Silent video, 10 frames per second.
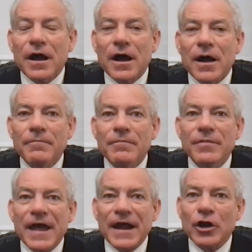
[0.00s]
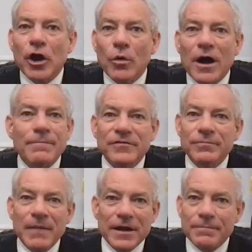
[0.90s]
that co-op
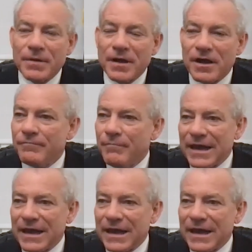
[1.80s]
is made up of